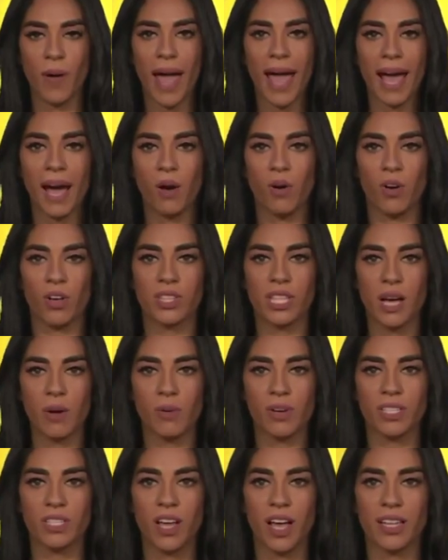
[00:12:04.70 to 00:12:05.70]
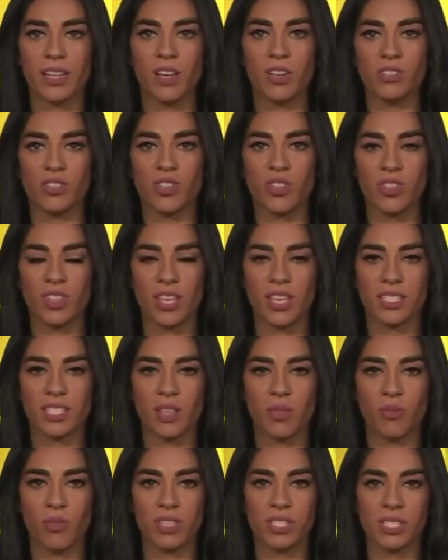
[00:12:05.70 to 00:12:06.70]
out on that one.
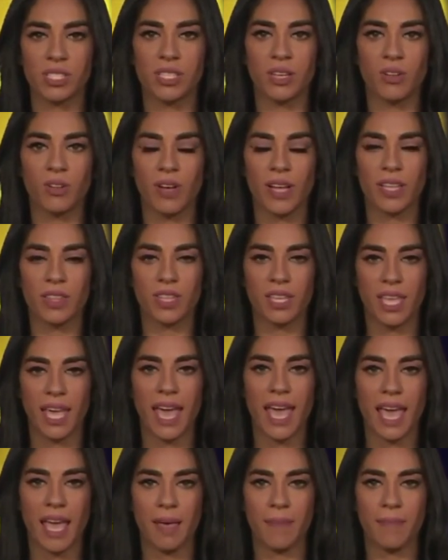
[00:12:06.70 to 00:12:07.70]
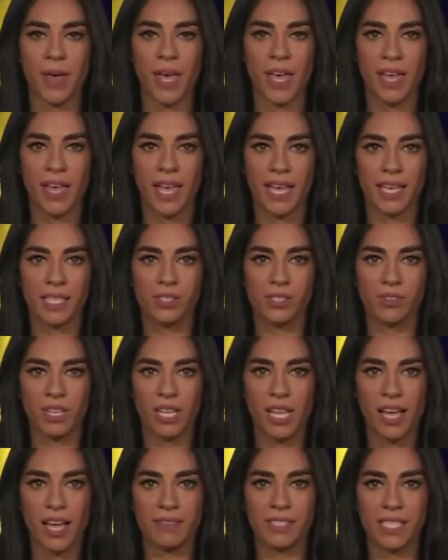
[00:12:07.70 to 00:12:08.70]
933 still in the game. Extra
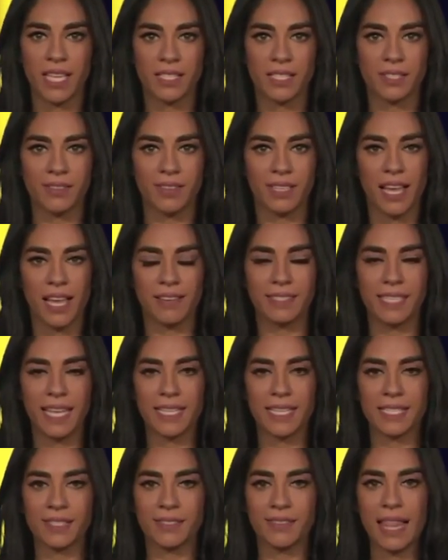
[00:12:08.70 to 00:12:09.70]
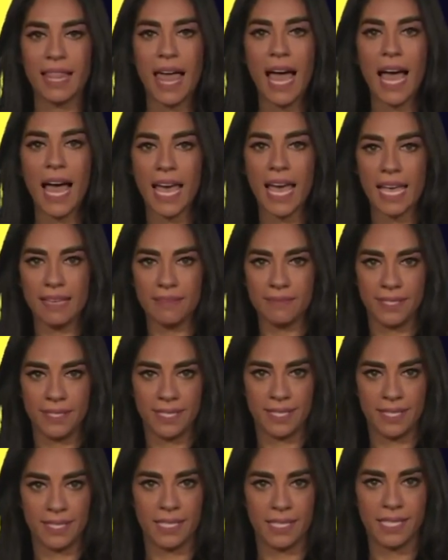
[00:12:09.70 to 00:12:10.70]
lives, extra lives, extra
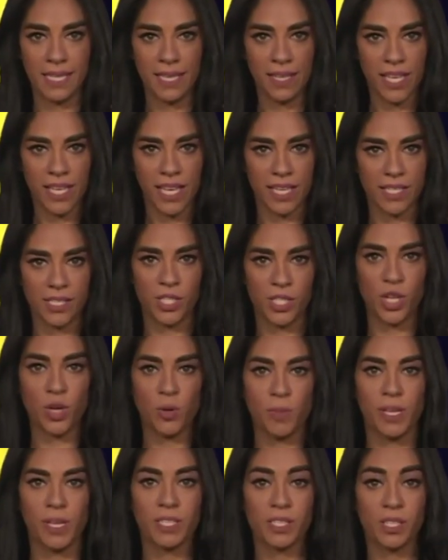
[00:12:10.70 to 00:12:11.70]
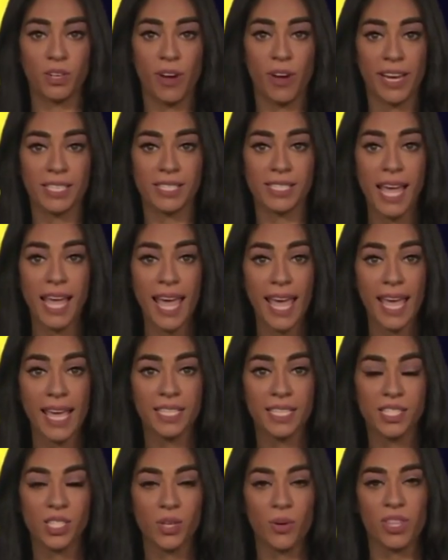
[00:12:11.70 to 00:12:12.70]
lives. Okay, Scooby is a Great
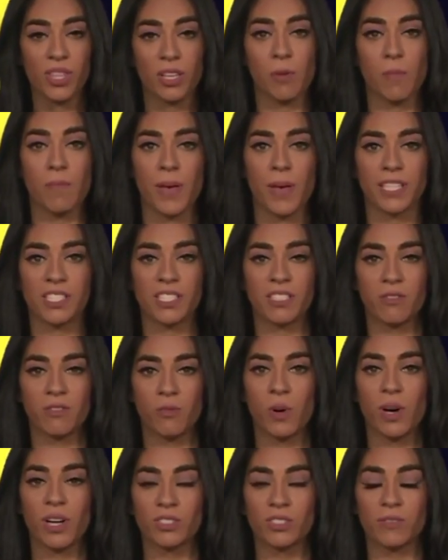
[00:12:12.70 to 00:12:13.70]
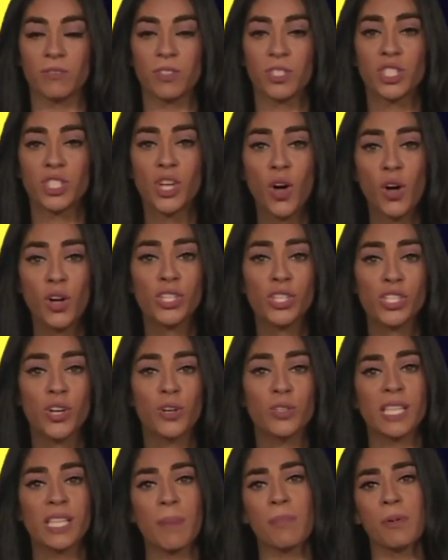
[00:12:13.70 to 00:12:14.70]
Dane, so in the competitive world of dog
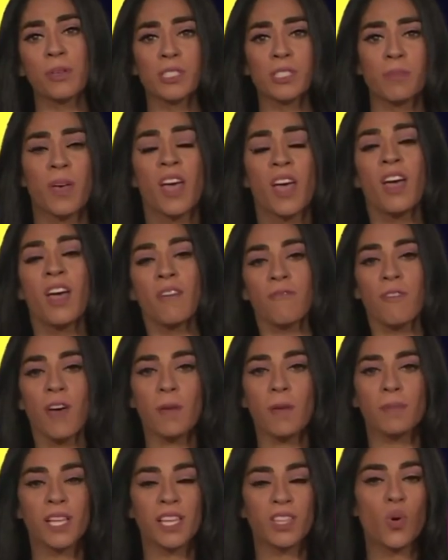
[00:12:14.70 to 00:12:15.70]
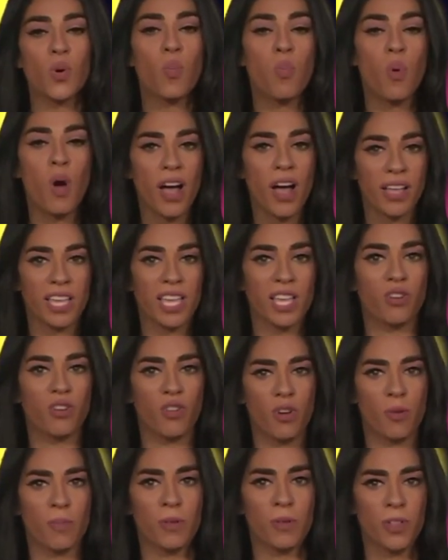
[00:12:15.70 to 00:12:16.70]
shows, that puts him firmly in the working
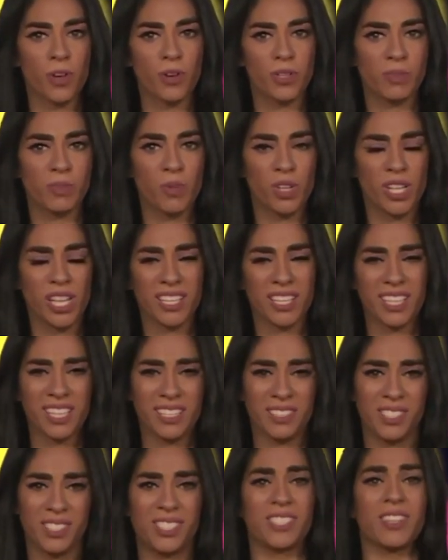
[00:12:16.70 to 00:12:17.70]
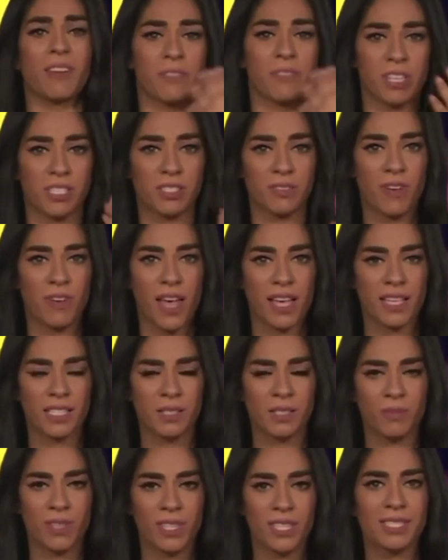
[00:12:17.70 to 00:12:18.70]
group, although he's more likely stuffing his
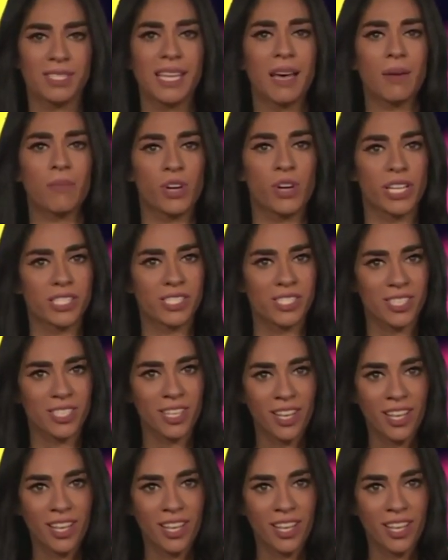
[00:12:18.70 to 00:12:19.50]
face with a sandwich.